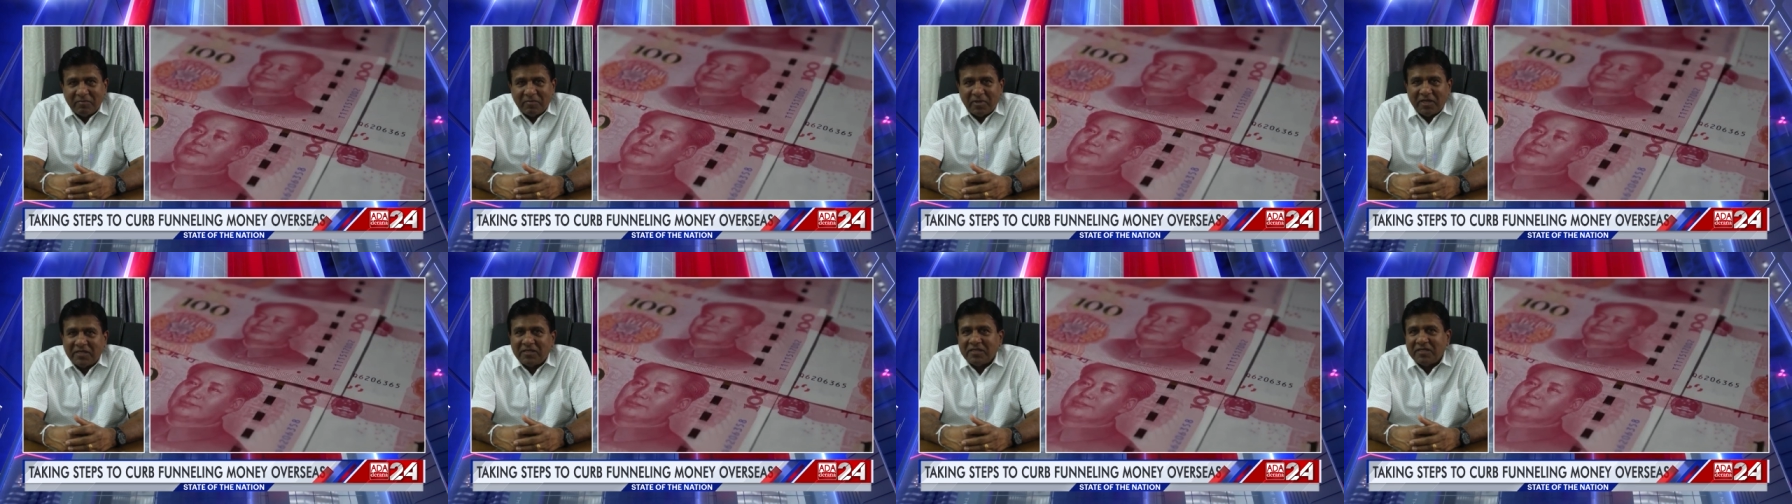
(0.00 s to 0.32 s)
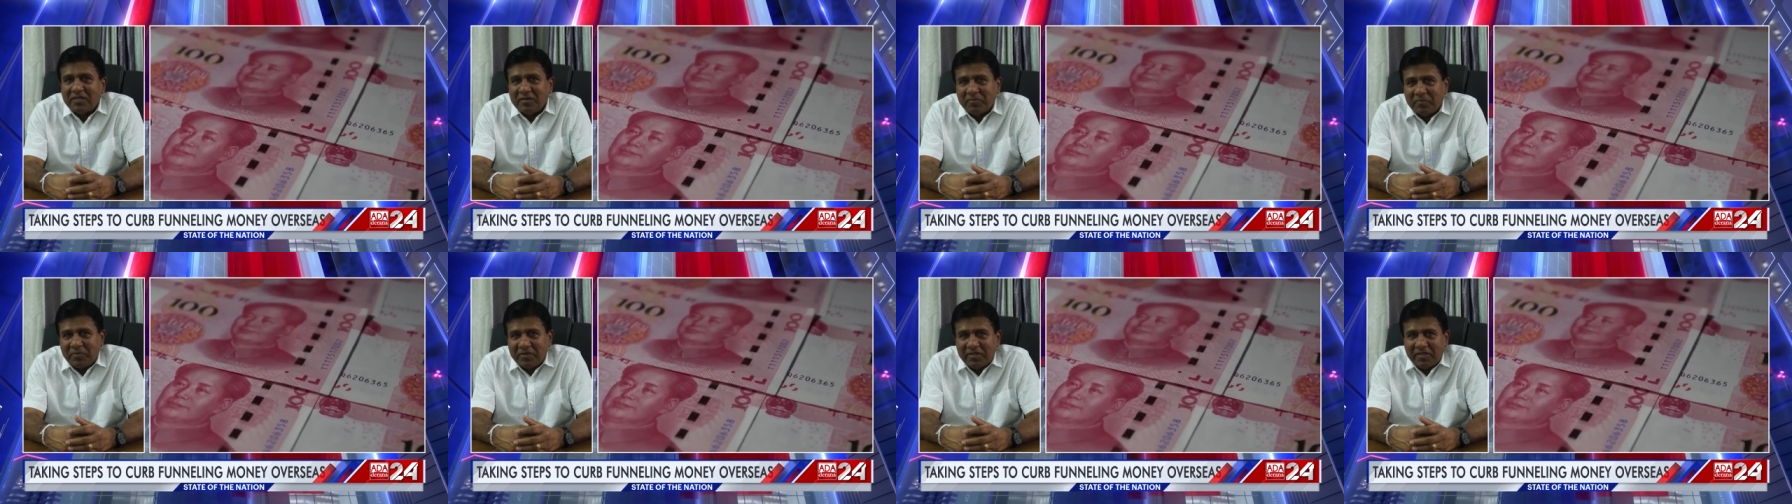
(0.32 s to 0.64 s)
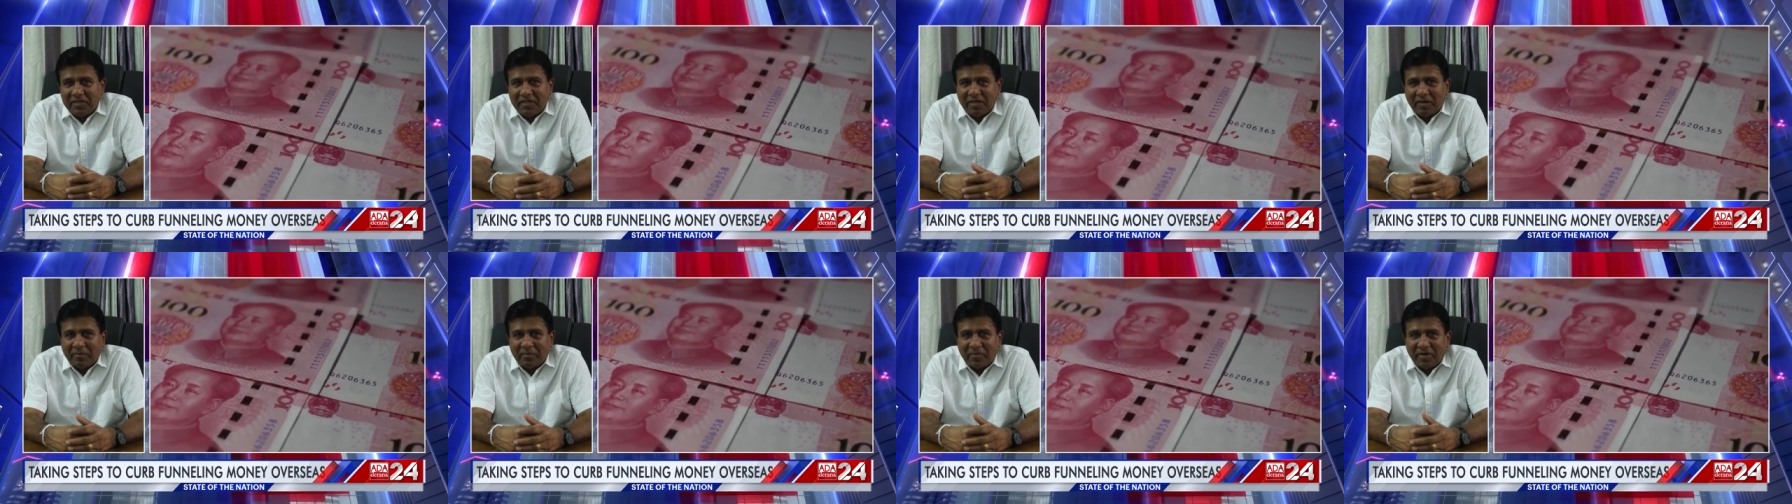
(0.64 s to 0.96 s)
by
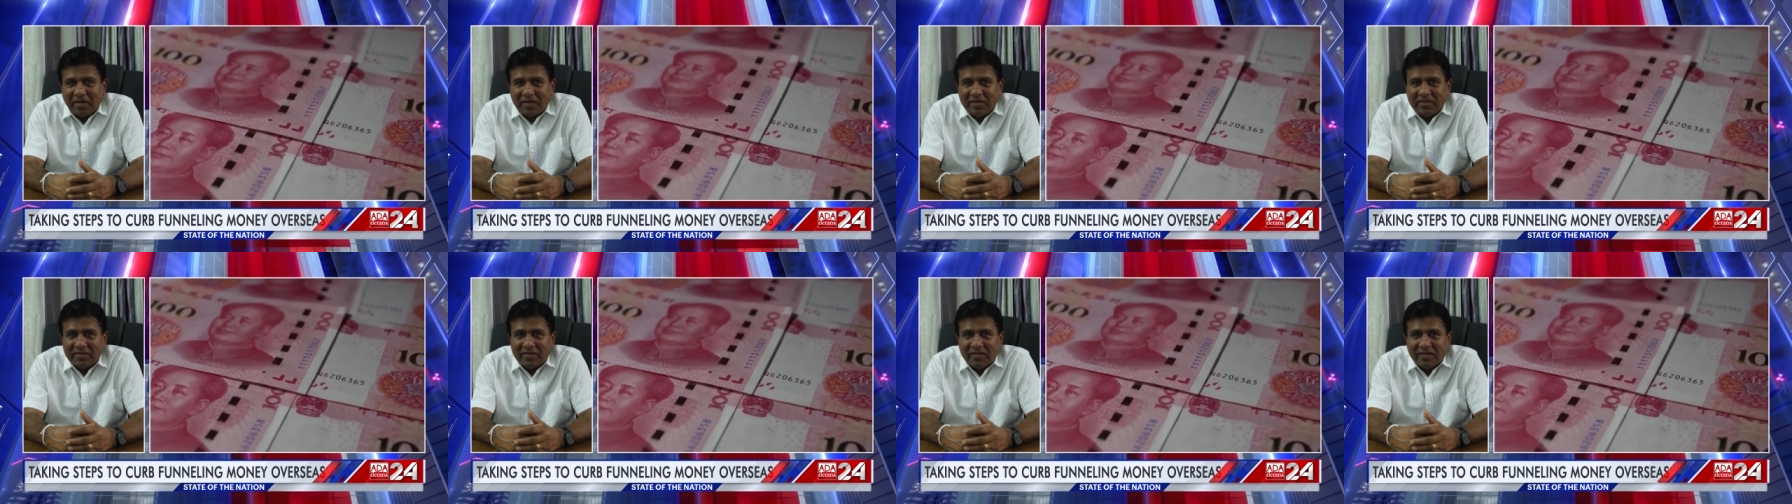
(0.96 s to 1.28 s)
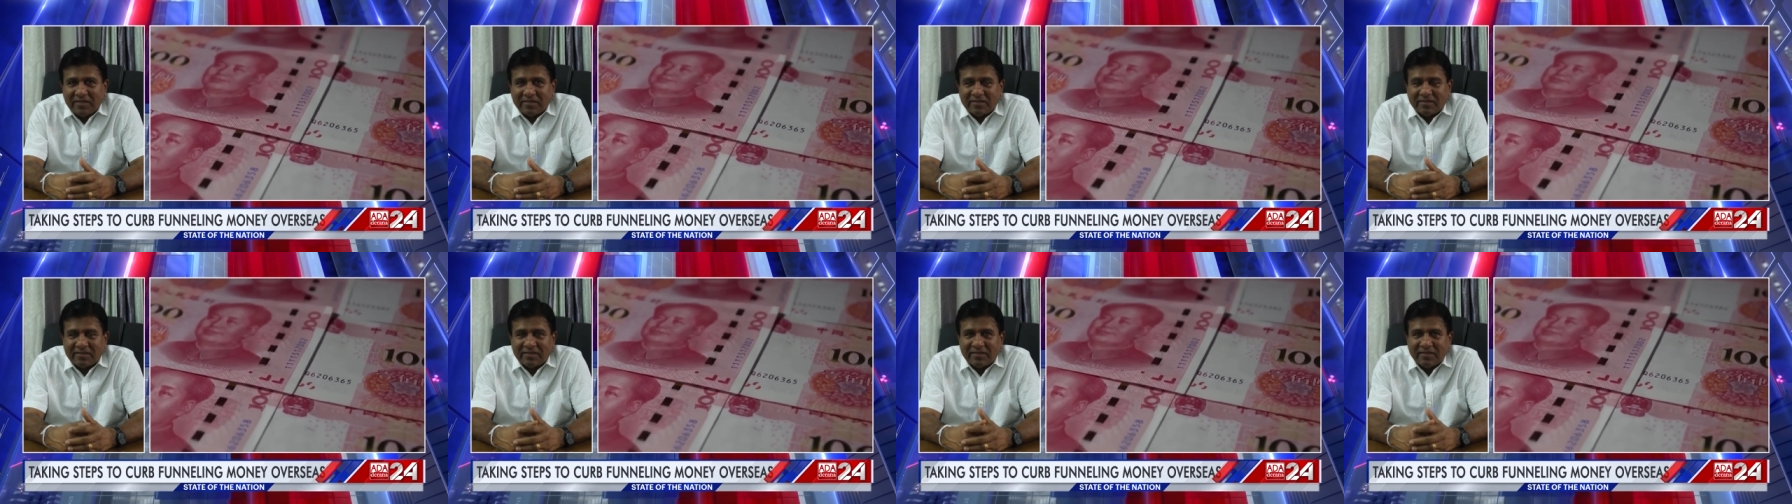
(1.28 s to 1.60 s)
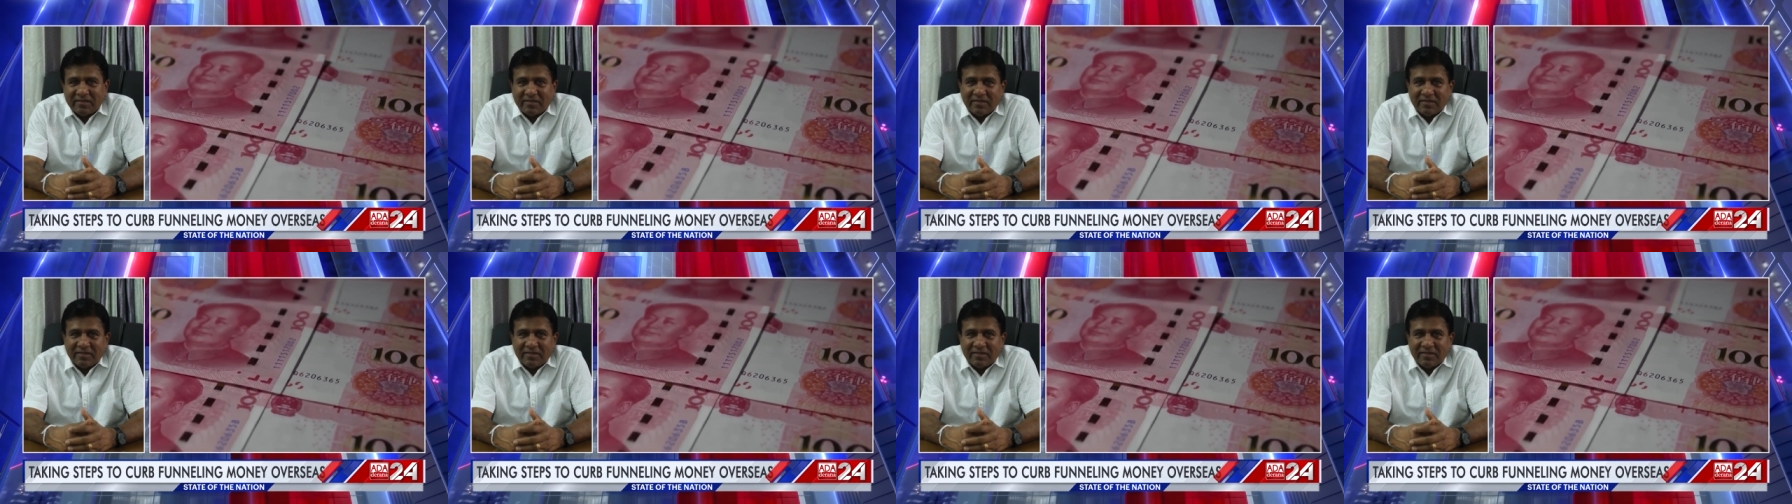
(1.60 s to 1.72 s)
keeping their money that